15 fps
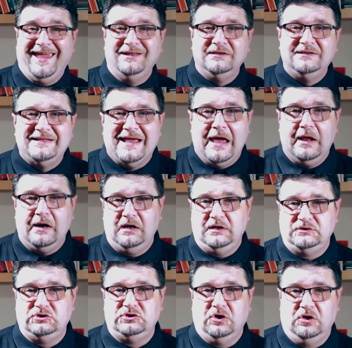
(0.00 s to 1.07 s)

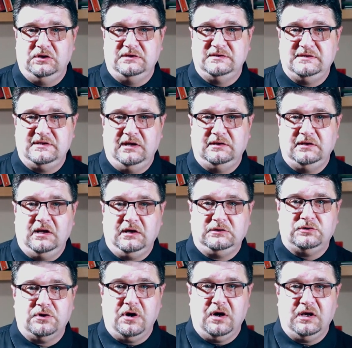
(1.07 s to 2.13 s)
entirely solid-state
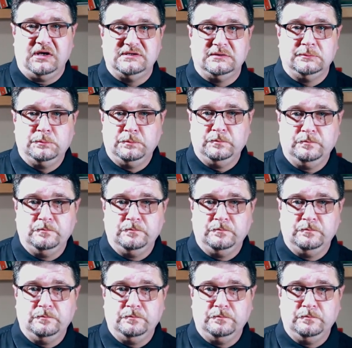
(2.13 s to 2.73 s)
electronics.